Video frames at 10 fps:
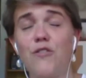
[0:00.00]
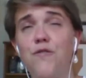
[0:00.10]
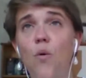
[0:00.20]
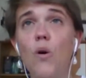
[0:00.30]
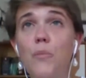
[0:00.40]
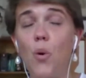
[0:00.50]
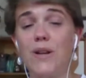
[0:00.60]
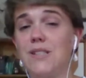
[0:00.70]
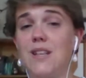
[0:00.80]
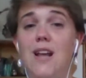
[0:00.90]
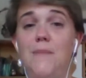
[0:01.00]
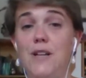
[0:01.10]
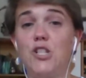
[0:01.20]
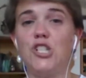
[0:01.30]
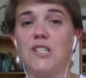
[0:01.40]
The 4 points that I
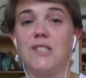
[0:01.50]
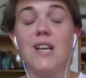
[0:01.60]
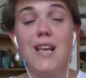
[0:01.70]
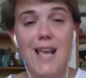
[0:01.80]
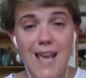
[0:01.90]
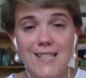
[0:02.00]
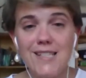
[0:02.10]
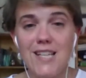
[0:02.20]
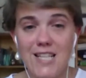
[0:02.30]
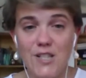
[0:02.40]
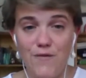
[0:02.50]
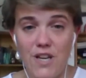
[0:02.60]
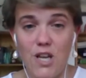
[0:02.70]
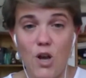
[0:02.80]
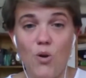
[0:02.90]
mentioned in today's
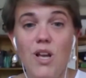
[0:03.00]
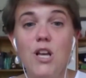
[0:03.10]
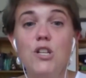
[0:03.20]
video